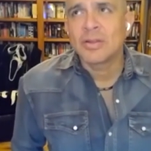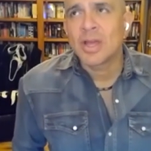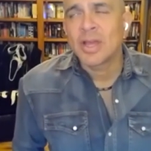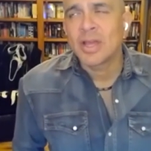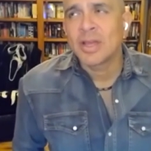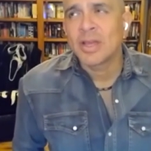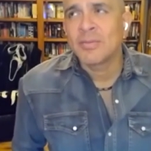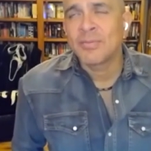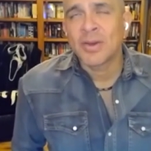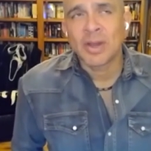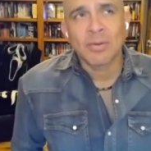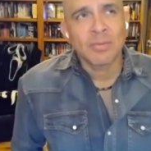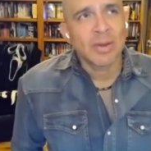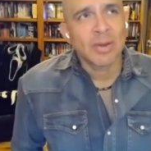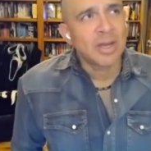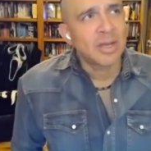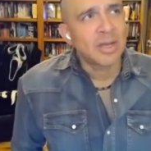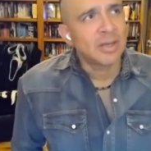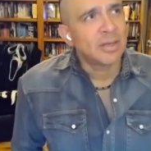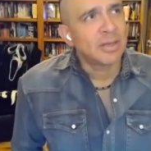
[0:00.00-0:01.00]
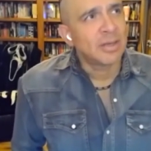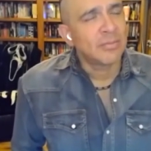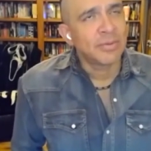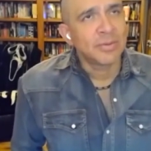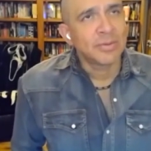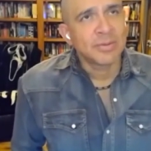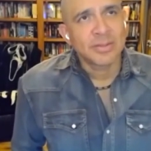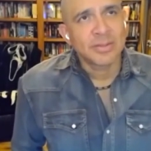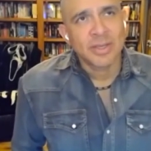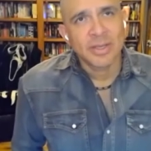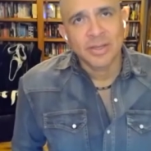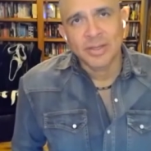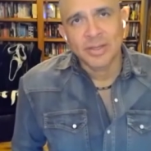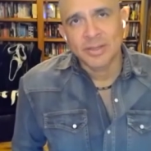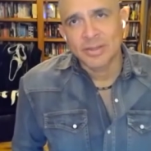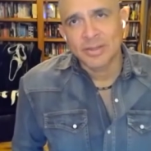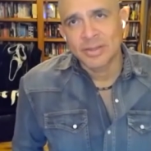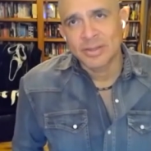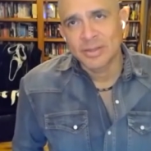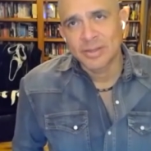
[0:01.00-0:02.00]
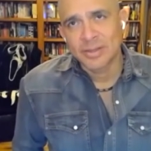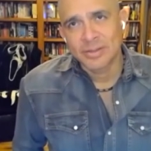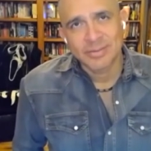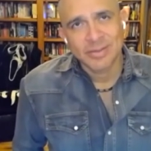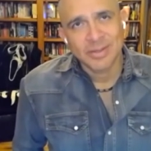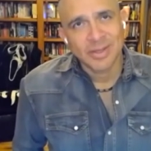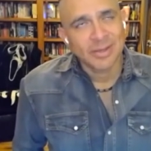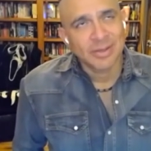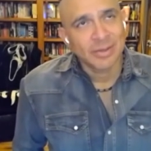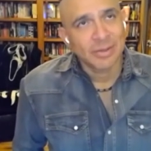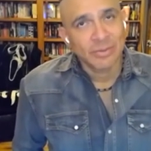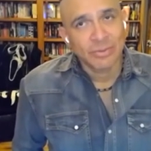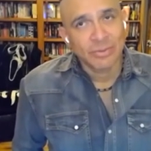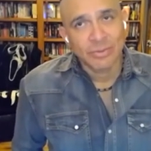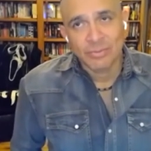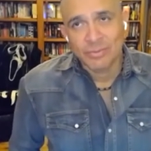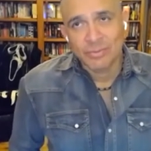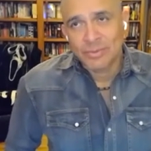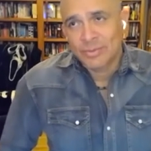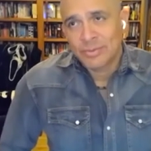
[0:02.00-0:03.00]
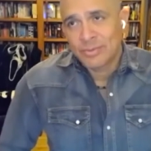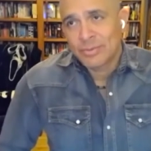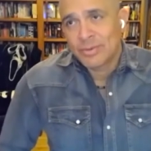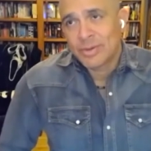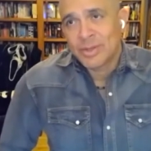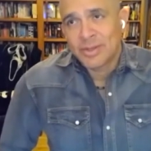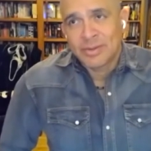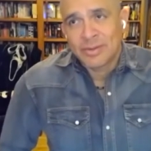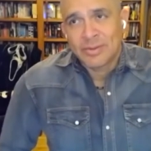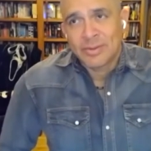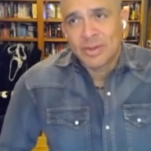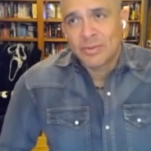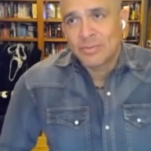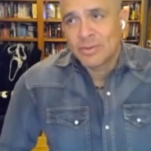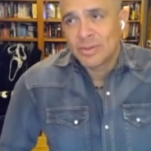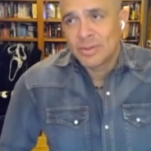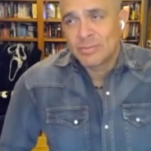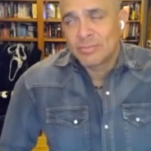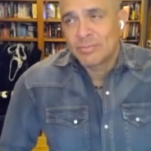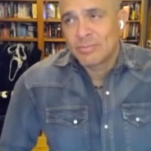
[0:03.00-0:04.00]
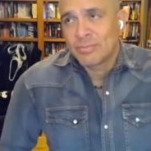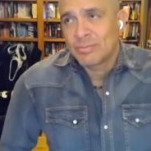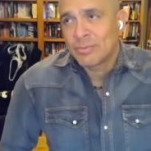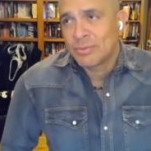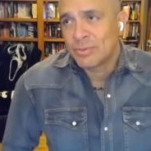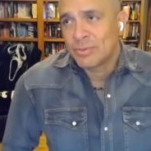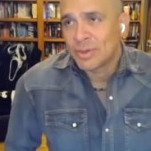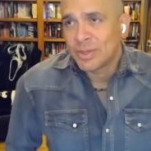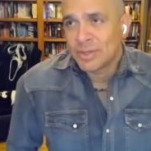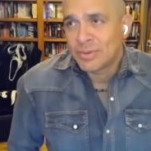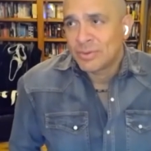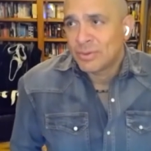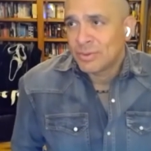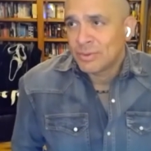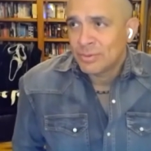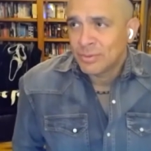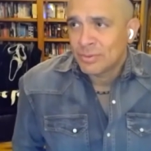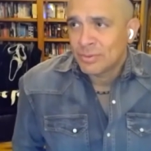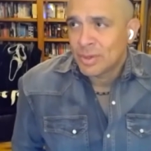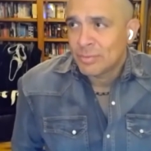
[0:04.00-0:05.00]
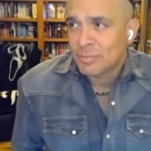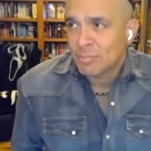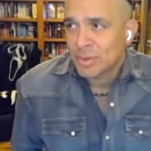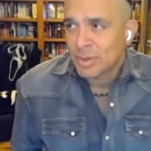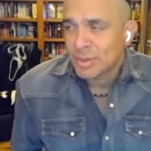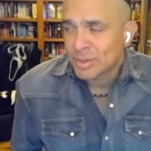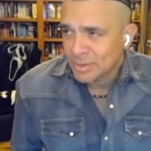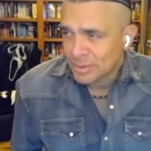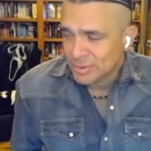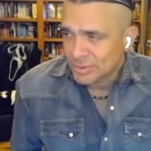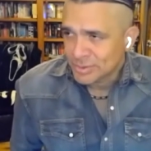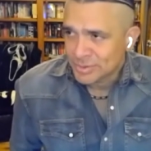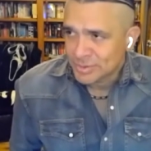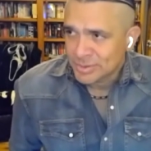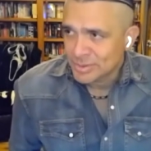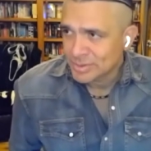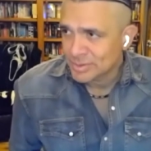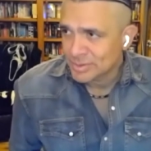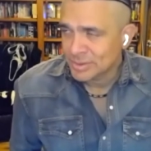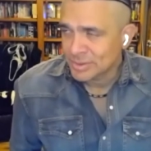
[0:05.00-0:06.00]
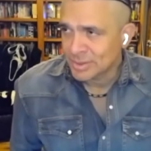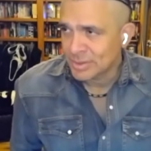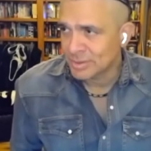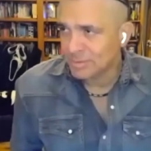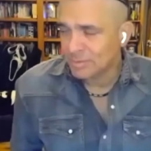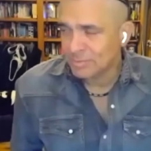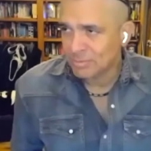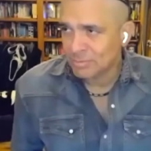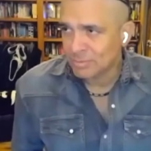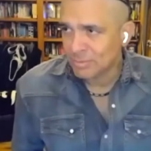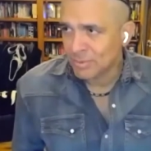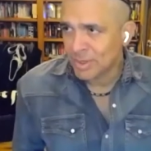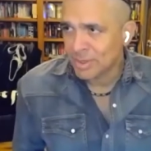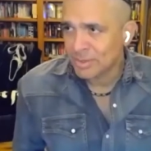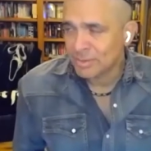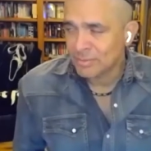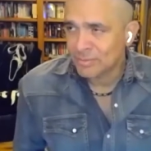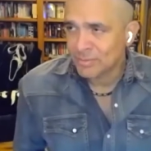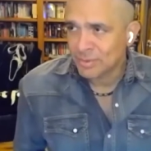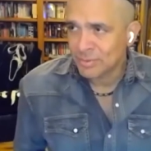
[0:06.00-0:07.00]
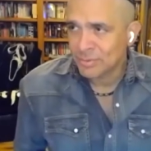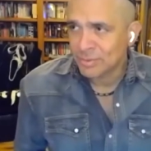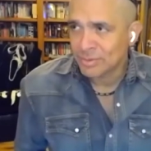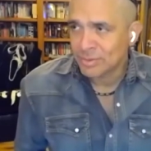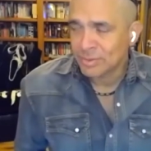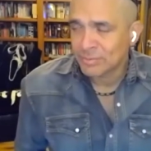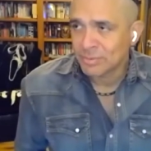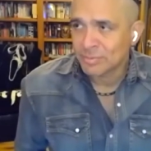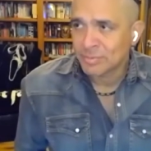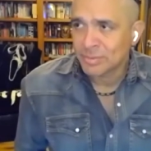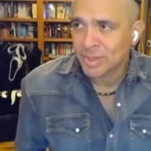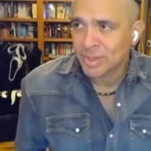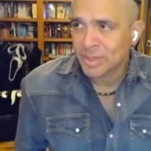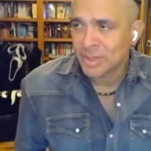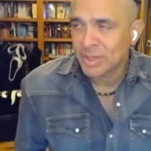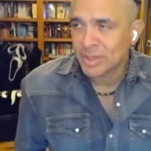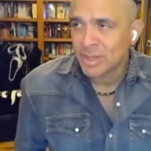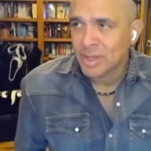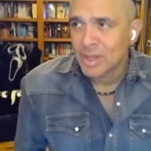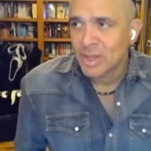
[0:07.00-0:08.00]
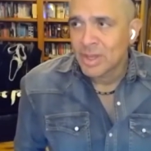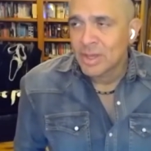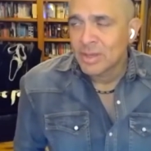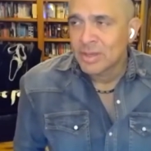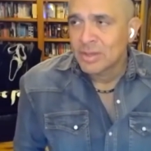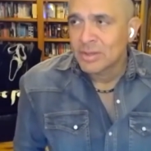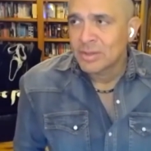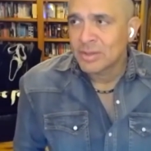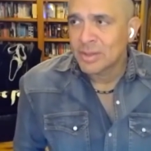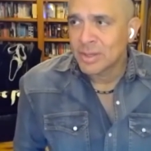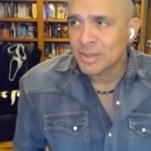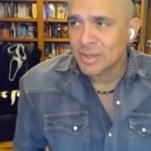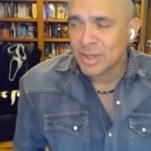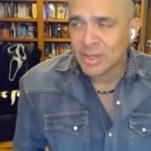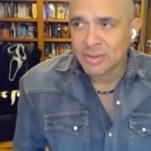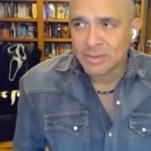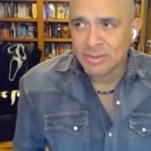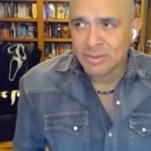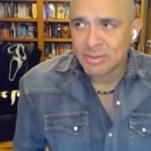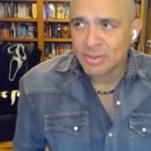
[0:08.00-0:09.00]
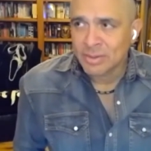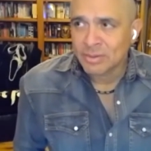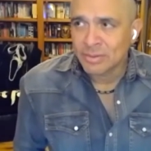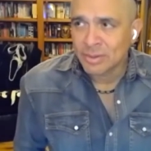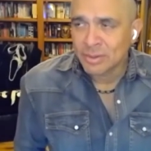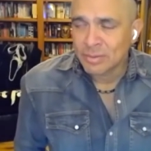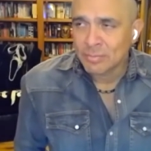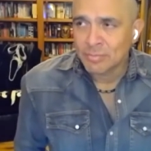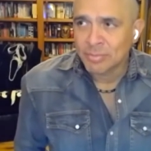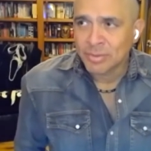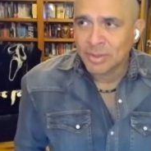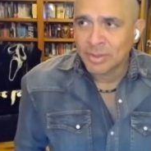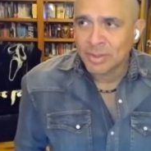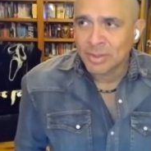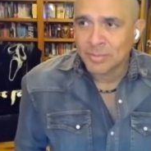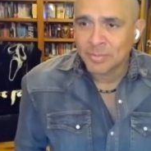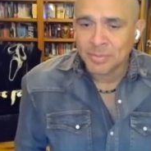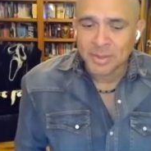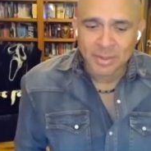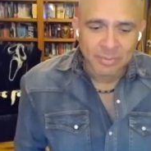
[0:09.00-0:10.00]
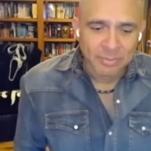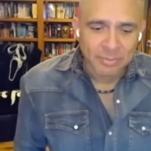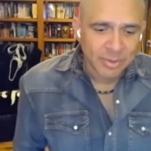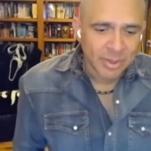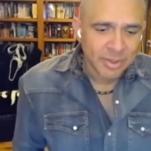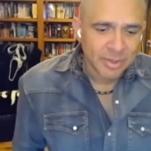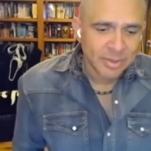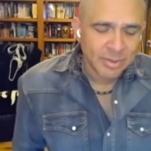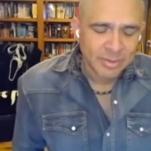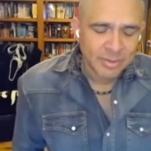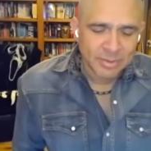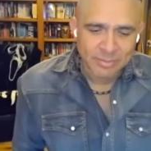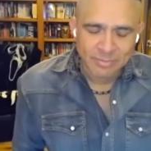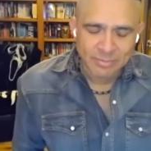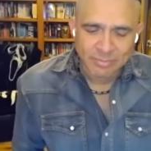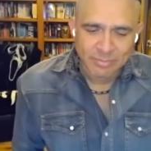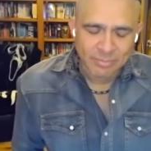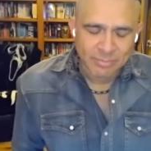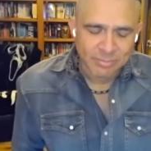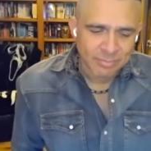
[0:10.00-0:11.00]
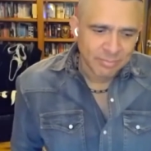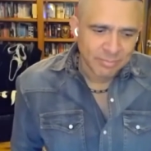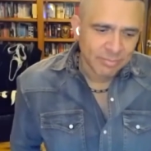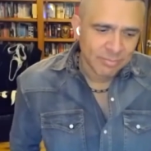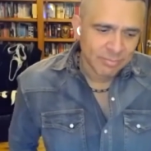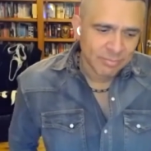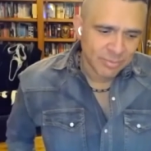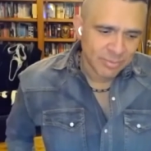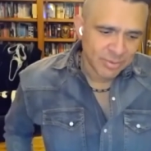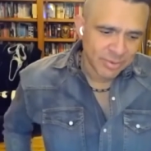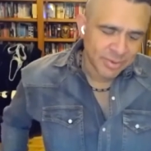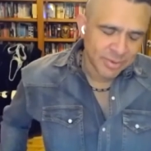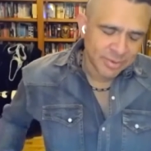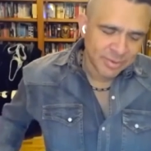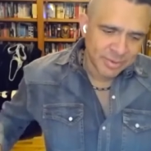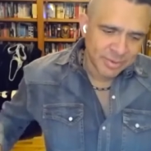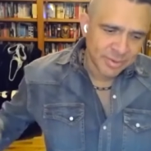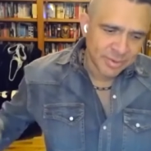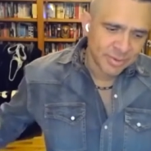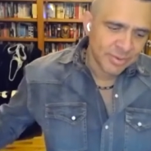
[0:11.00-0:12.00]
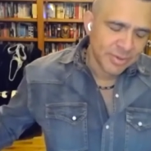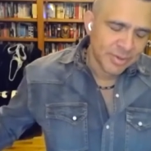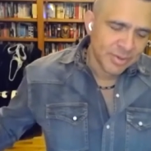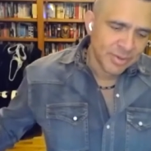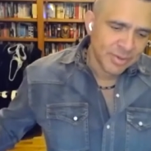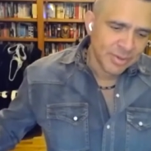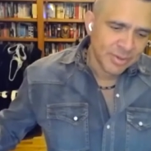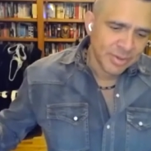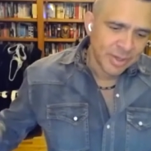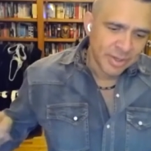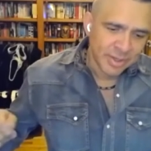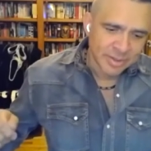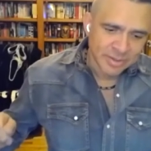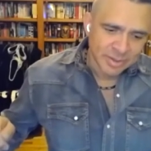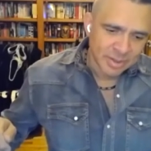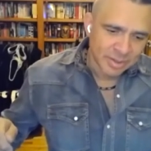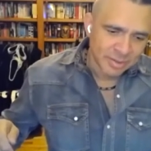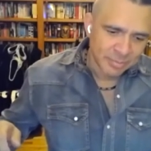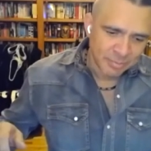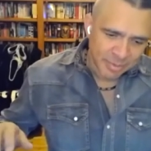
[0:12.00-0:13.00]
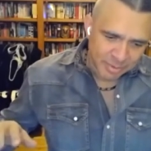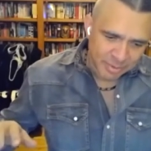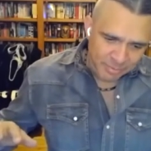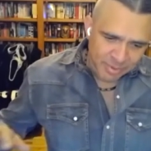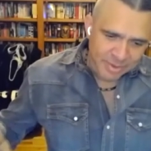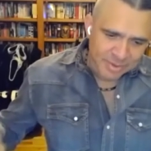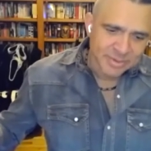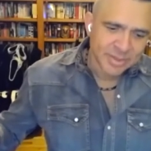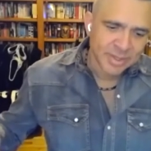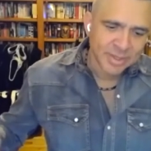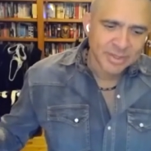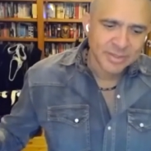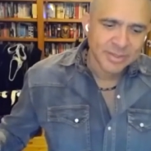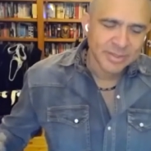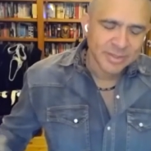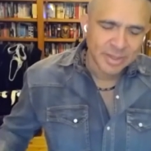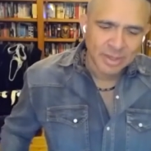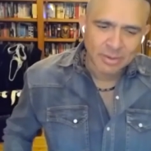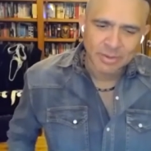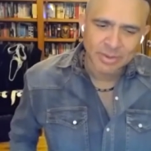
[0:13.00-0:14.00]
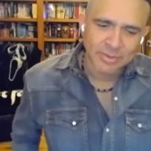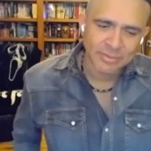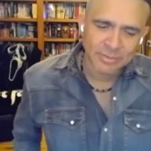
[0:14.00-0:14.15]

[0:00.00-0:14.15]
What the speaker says: if I write a novel set in, 27, 22 on Mars, way in the future, different planet, that still you can peel up that red dirt and it's going to be West Texas. I always